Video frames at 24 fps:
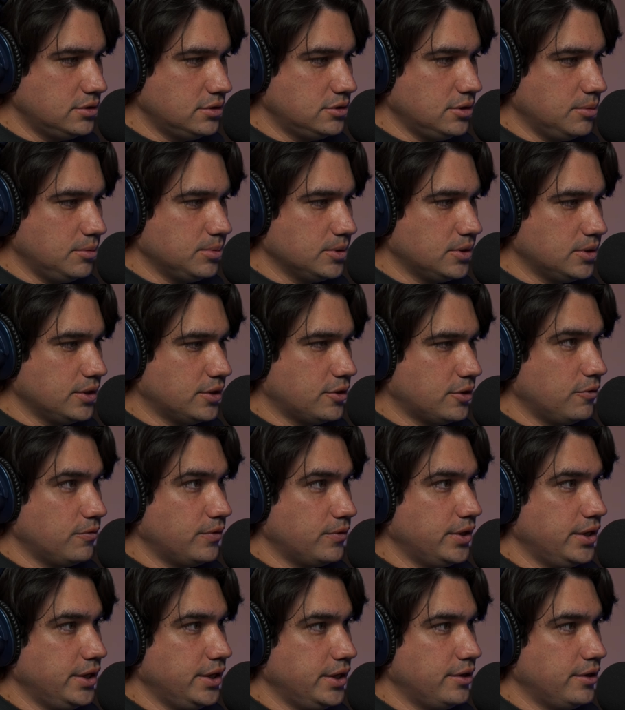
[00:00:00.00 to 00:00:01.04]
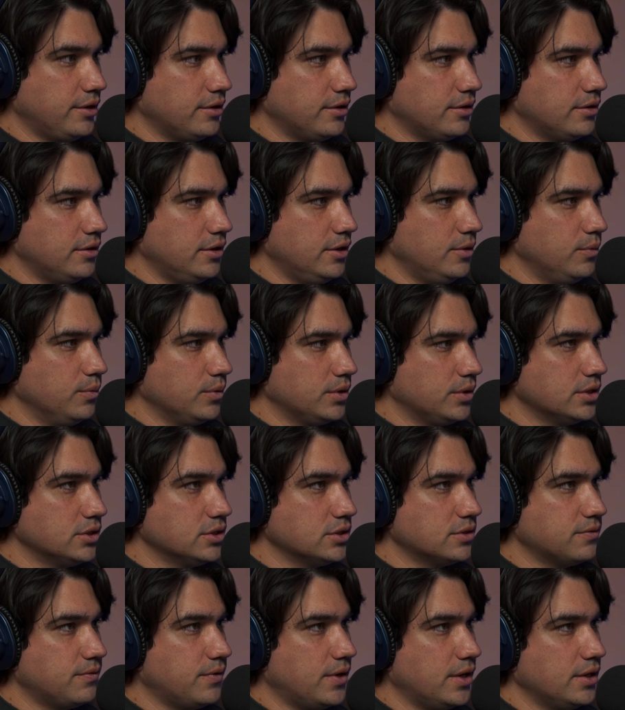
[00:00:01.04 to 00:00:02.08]
Double click over here, and we can
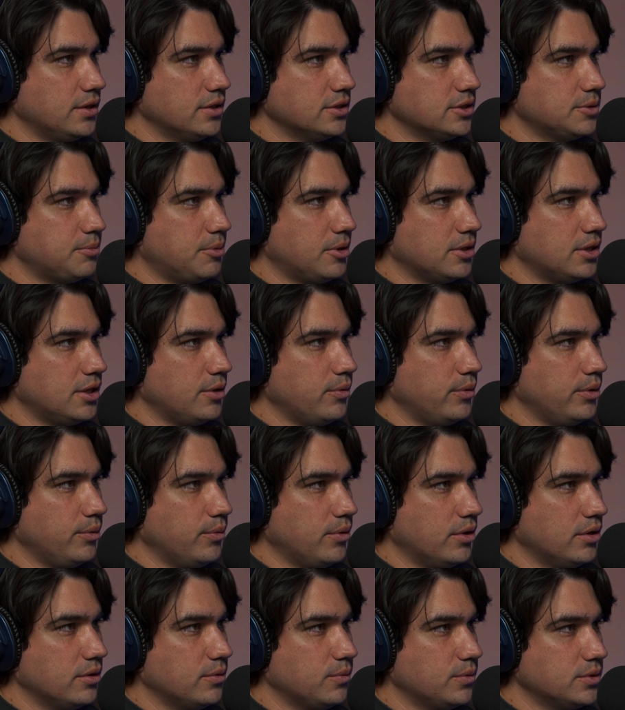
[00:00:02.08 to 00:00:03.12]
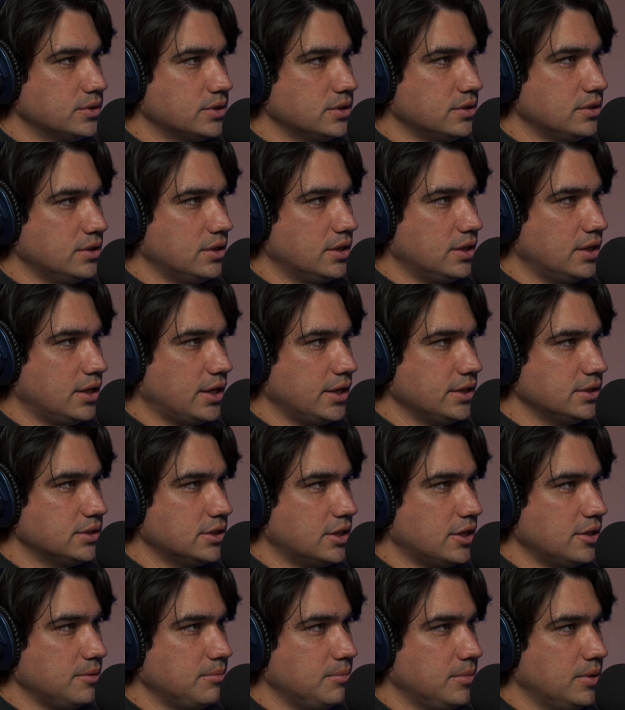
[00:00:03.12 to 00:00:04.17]
just find the spot that we want. We're still in the
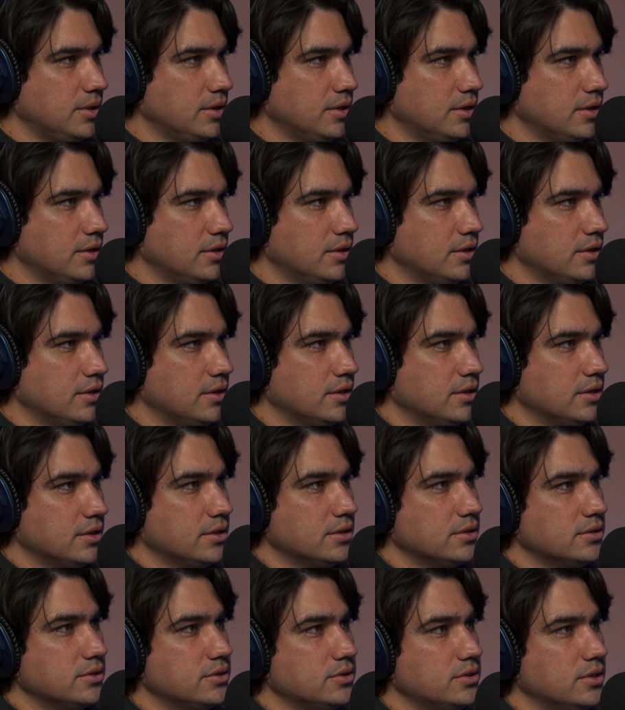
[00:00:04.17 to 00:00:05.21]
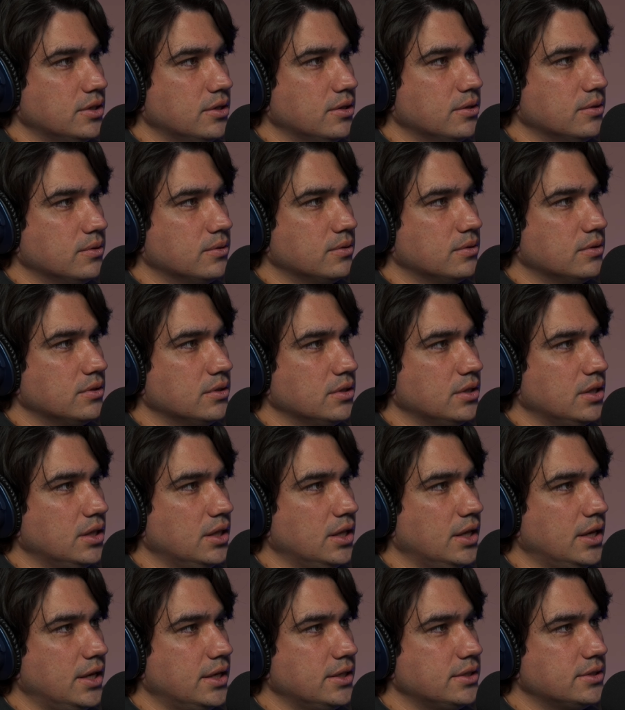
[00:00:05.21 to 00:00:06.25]
nighttime, so
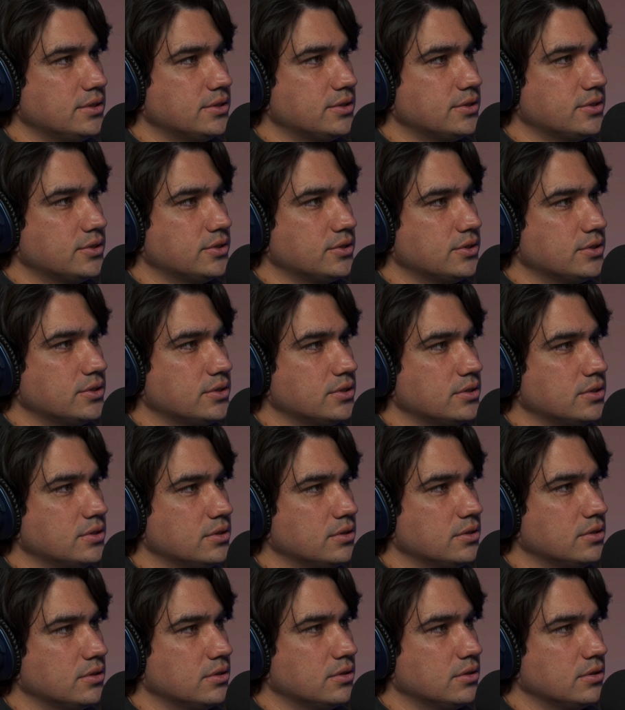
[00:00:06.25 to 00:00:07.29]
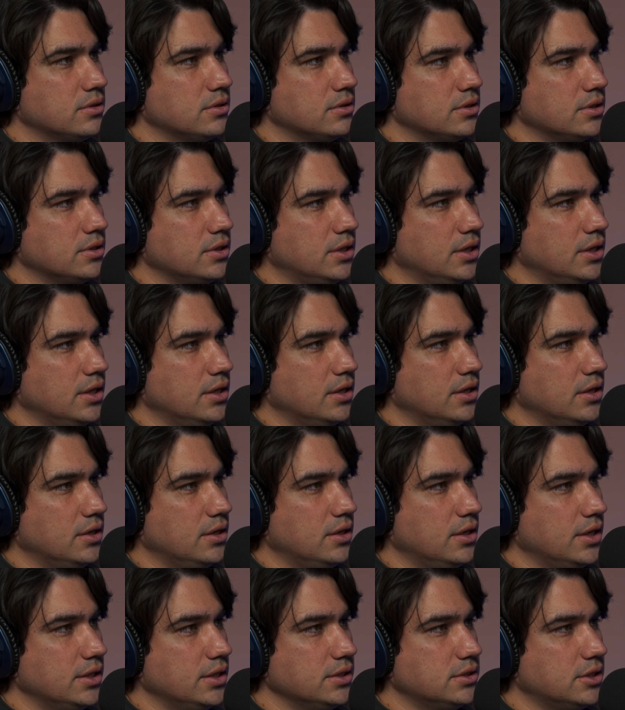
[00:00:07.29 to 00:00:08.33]
let's get a
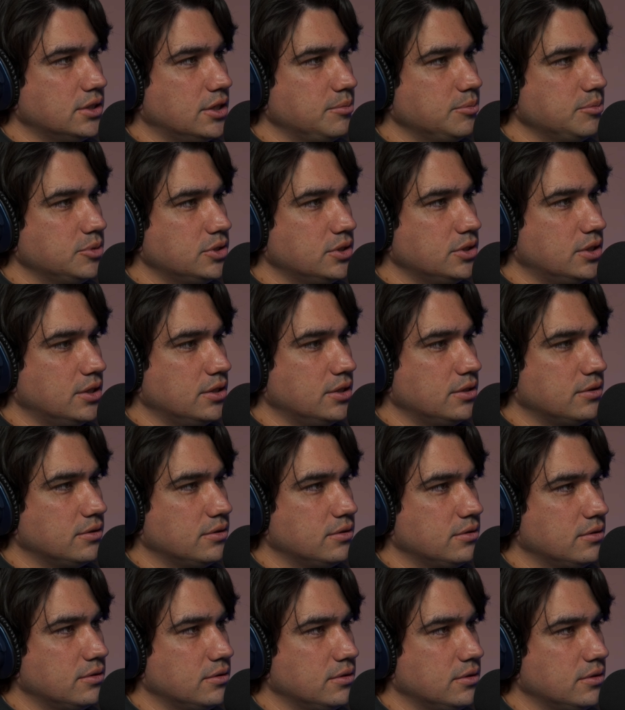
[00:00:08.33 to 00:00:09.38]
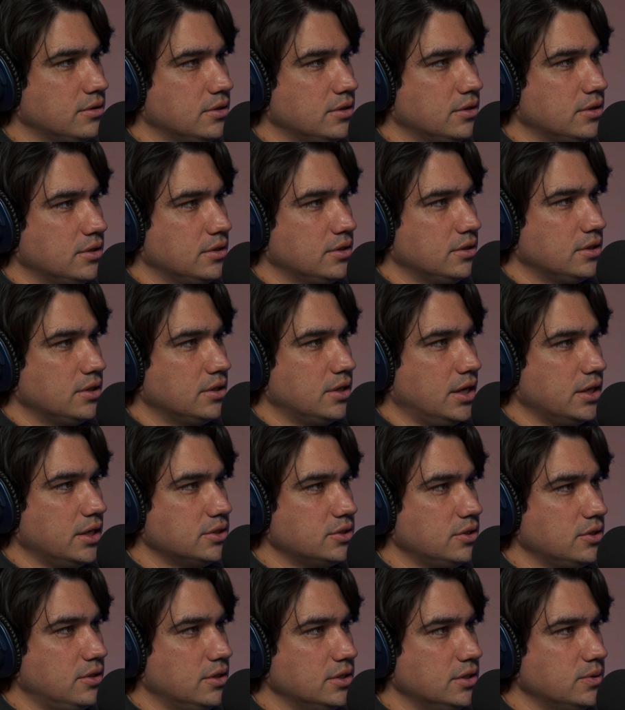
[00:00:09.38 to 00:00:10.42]
nighttime shot.
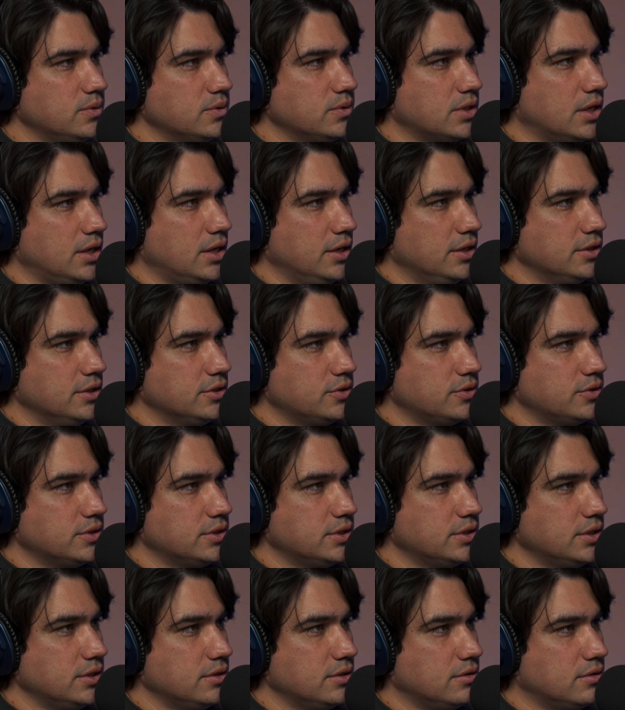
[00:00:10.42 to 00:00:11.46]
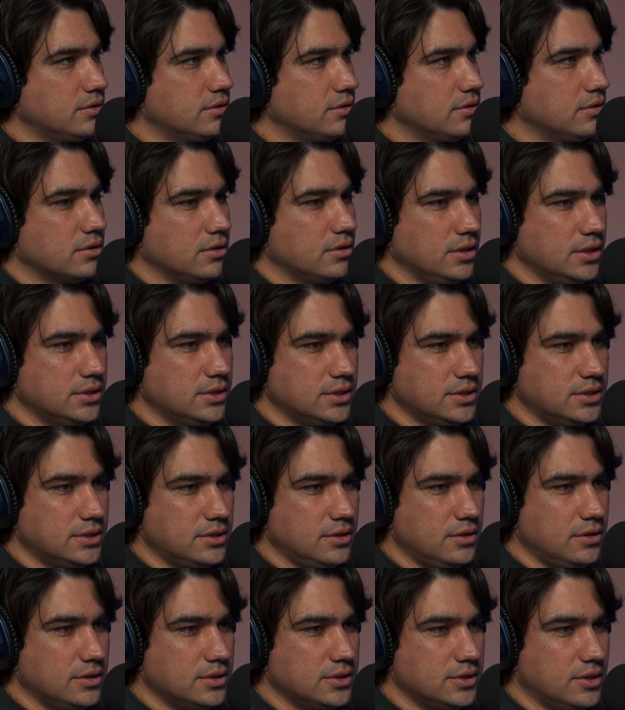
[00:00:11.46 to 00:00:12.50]
Actually, this one's kind of interesting. Let's listen to
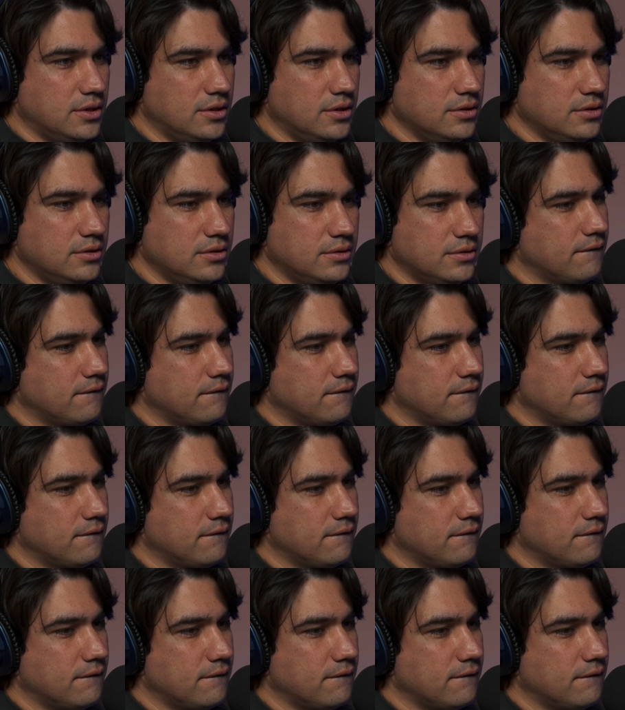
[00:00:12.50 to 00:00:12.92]
the song.